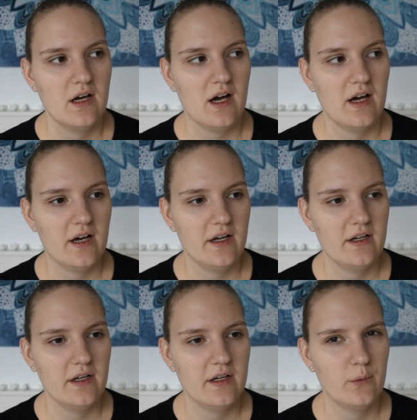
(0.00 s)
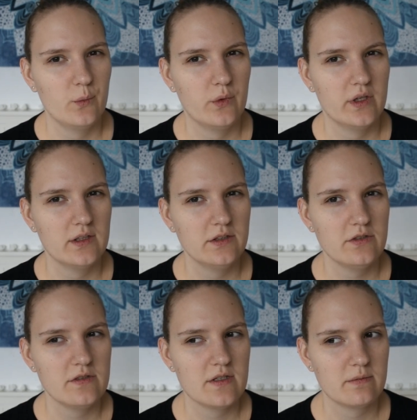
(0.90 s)
I will
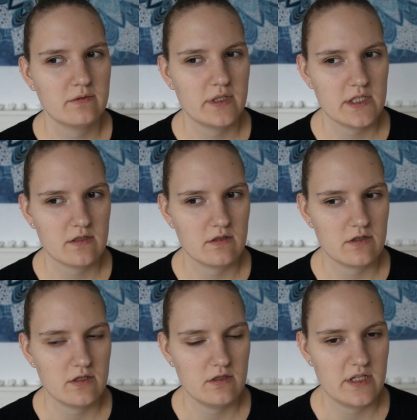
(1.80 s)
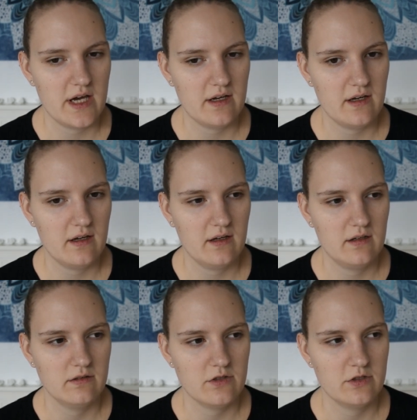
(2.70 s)
do some research today
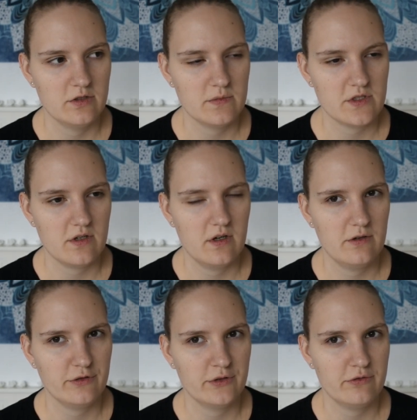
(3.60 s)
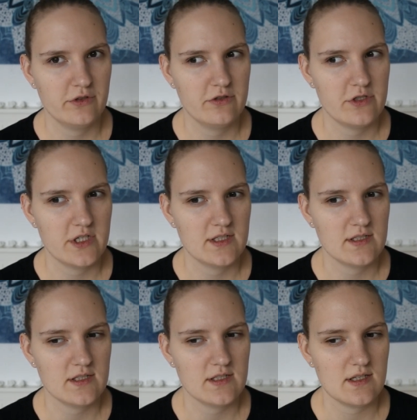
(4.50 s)
in terms of
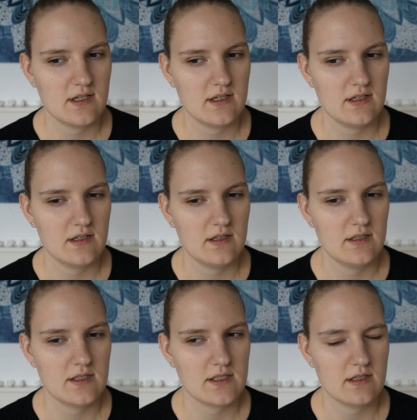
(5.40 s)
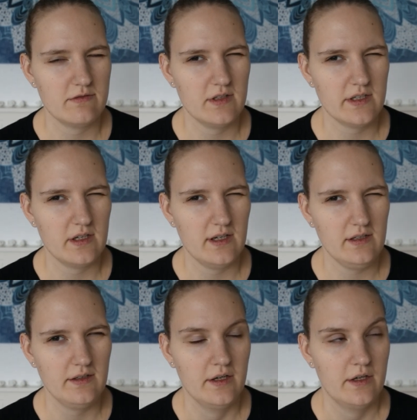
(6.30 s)
infusions and stuff like
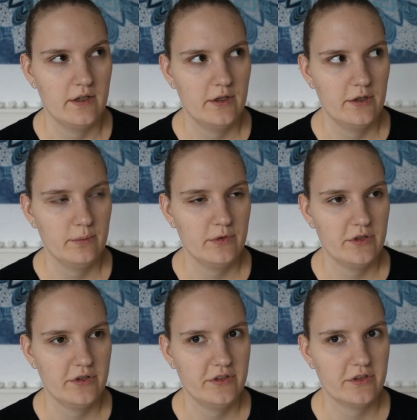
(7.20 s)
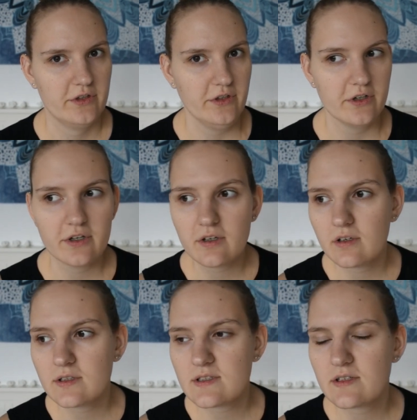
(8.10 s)
that,
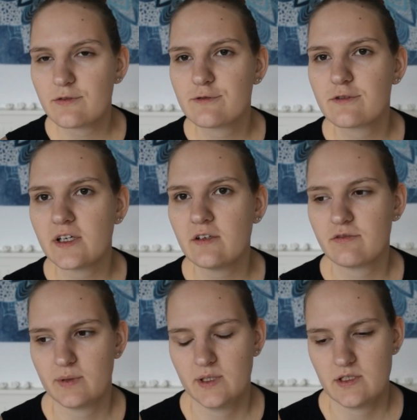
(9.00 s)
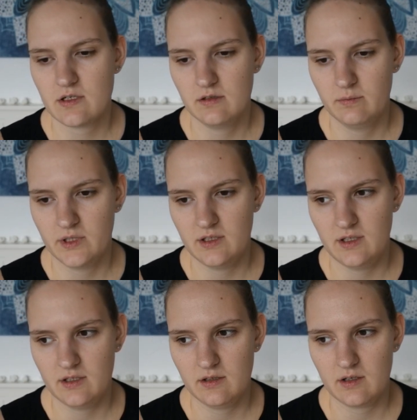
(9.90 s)
because a friend of mine told me
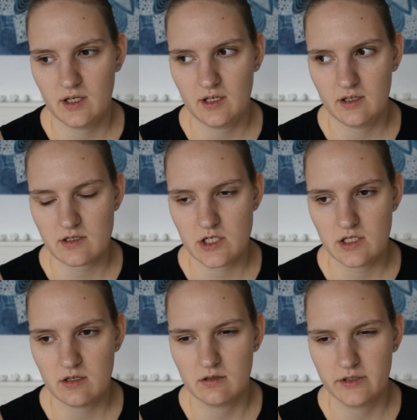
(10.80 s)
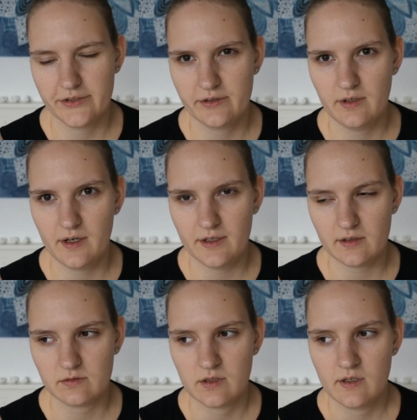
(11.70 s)
that you can actually order a lot